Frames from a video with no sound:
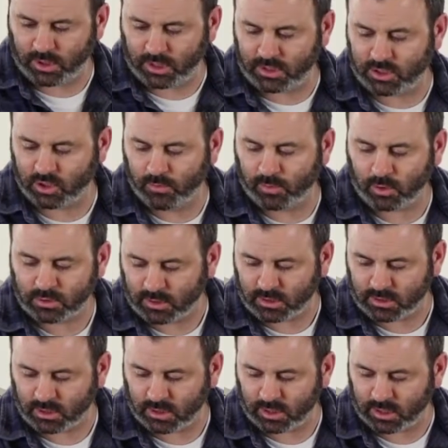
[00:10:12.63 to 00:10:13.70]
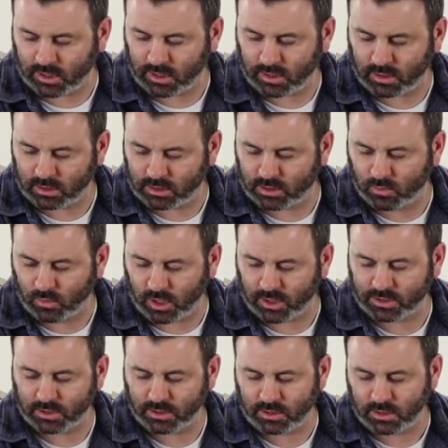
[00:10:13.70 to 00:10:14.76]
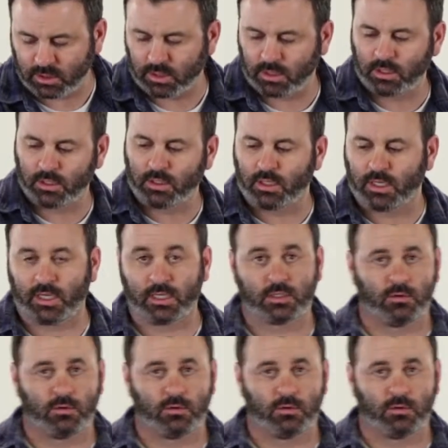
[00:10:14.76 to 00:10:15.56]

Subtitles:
Each U-bolt is gonna get 2 washers and